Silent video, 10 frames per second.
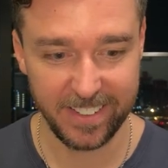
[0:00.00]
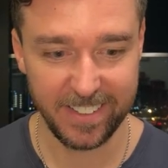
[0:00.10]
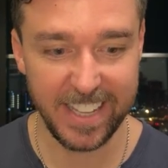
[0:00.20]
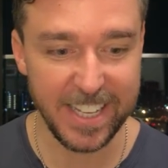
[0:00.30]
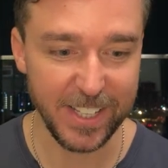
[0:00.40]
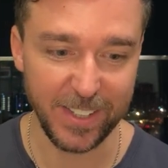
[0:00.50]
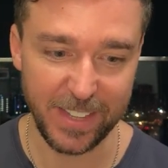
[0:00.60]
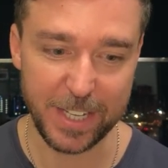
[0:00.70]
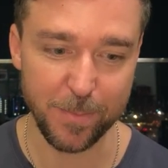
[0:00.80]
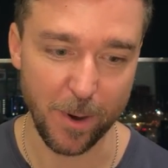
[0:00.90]
Thanks,
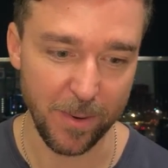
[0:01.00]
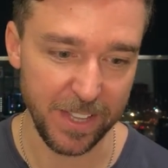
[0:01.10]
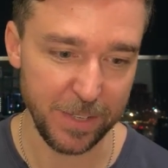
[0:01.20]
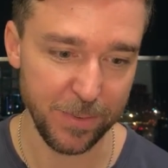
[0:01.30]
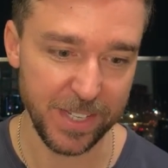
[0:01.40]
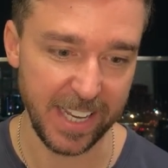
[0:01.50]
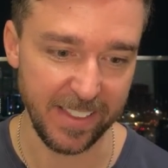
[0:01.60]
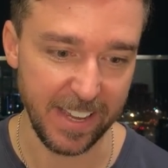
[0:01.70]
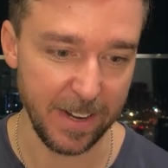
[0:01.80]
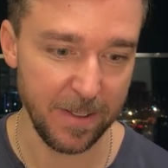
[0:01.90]
Barbara. Thanks for saying
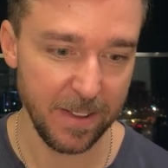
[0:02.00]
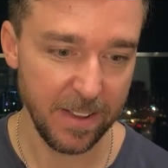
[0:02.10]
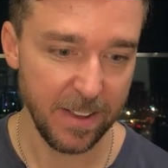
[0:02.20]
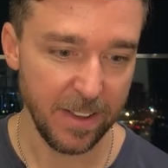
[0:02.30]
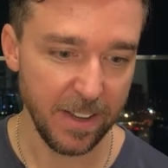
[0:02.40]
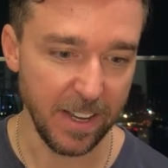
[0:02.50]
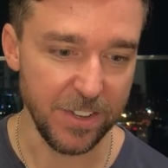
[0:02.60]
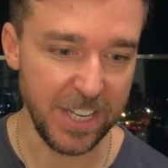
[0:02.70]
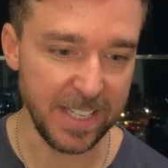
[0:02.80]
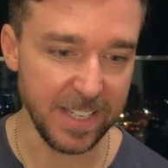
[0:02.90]
that.
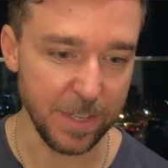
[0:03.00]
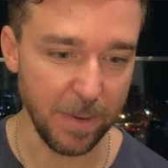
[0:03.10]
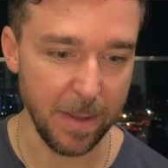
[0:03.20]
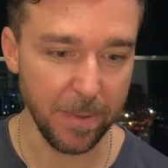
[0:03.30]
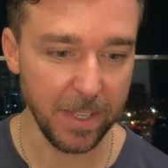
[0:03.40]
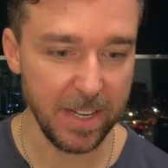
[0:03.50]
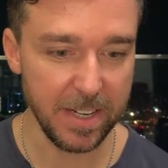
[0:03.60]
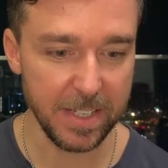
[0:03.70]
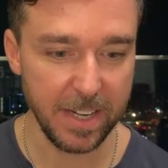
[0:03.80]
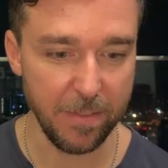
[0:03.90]
Gene says, my ability
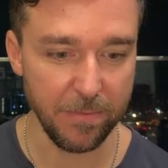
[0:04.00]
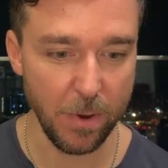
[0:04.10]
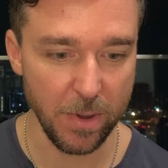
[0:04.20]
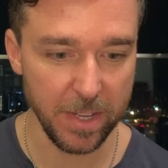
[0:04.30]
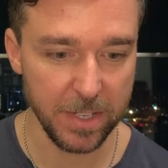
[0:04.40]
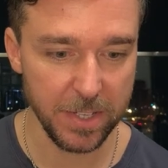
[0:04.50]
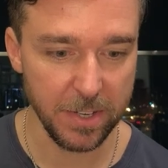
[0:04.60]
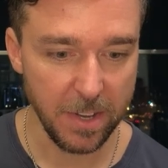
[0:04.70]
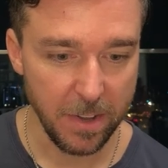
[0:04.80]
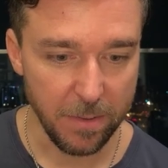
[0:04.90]
to stay focused
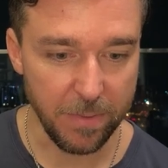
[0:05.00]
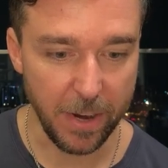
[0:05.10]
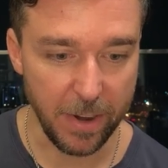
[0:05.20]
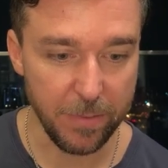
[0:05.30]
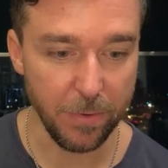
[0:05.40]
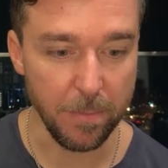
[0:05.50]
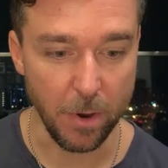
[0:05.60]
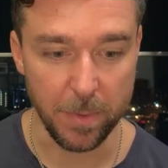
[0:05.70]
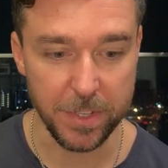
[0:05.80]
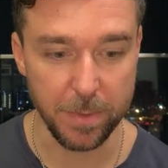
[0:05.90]
varied from
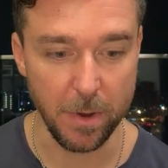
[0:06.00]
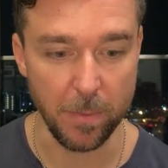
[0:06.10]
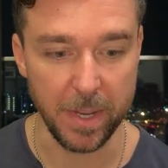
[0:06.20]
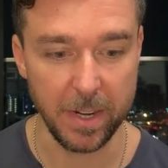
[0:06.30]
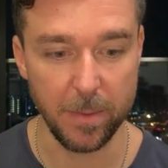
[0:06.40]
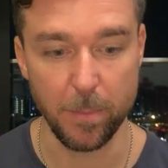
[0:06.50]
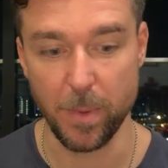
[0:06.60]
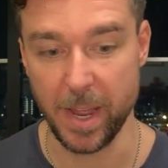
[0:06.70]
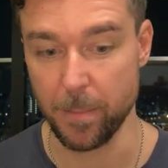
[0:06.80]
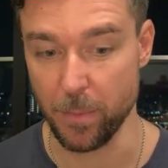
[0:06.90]
moment to moment
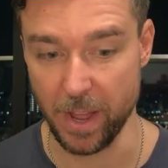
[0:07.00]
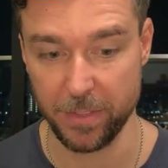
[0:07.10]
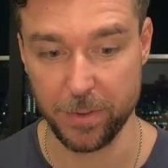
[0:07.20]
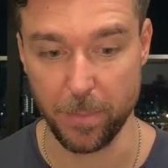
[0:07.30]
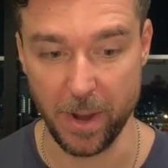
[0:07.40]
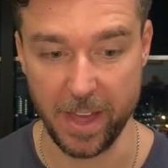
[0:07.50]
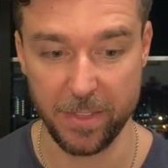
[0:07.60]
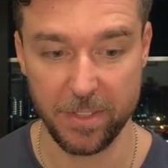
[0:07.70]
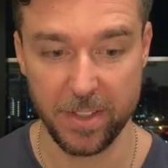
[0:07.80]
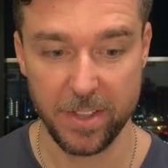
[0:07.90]
and breath to breath.
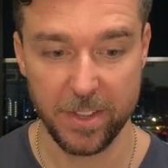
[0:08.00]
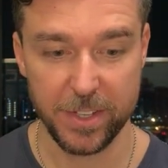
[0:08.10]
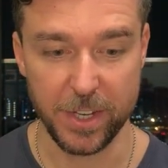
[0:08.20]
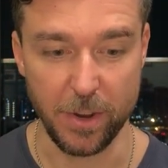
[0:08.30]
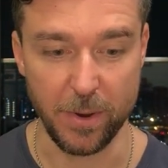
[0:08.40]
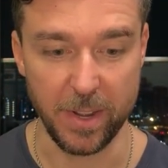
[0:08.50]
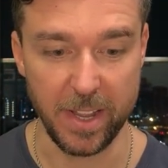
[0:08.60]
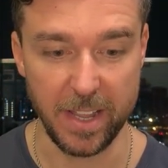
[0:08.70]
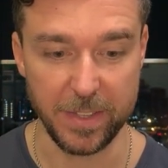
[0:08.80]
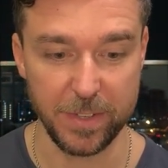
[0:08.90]
So
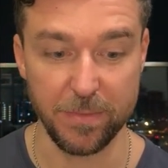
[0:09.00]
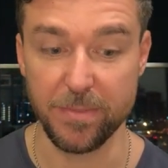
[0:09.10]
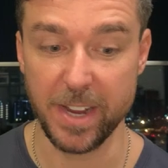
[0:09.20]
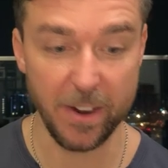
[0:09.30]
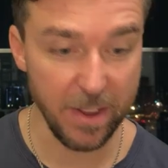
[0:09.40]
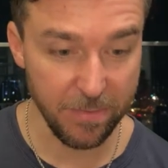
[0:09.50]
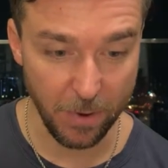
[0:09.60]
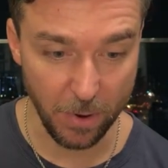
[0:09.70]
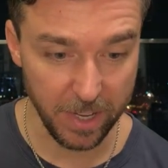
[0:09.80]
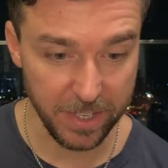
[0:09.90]
it's very
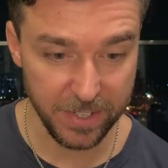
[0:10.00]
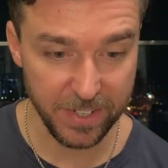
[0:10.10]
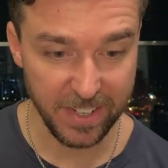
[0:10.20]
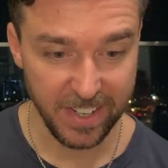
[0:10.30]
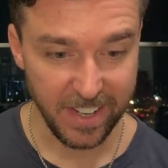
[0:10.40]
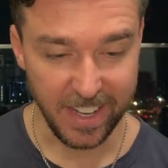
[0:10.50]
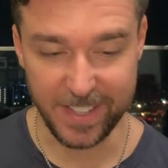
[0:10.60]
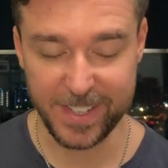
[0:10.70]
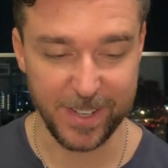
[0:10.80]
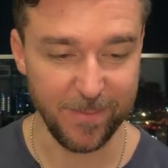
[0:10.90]
focused,
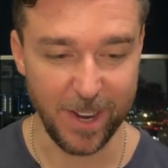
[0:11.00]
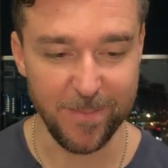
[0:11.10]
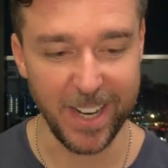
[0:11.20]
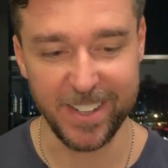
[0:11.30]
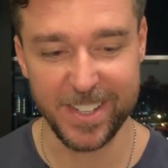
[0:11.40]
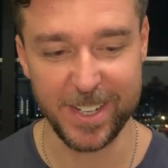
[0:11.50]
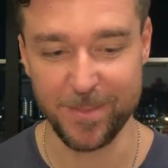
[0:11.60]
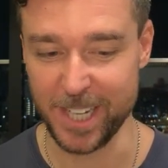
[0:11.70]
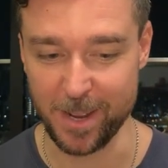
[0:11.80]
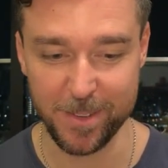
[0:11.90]
and
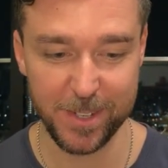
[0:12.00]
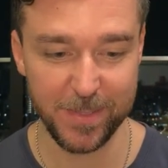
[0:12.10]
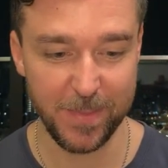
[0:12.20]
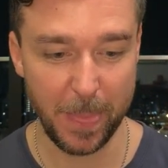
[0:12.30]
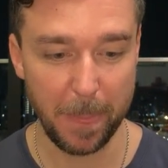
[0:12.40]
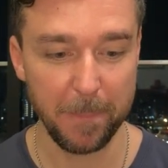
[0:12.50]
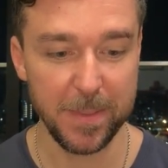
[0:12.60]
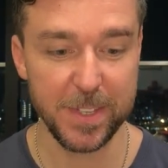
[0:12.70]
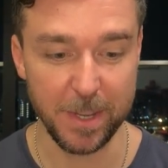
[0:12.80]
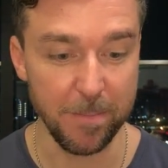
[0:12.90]
sometimes,
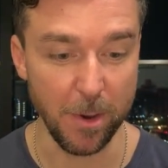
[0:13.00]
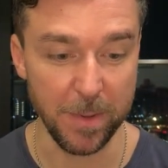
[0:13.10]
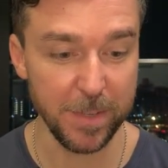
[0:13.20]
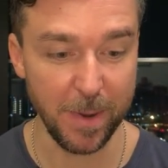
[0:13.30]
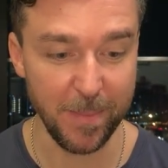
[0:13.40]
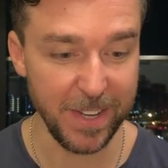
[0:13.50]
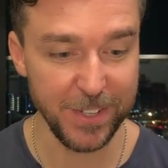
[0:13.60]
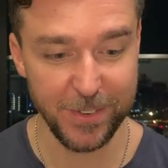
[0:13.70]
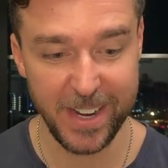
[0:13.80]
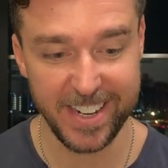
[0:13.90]
in some moments, my
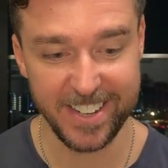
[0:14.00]
mind's straight.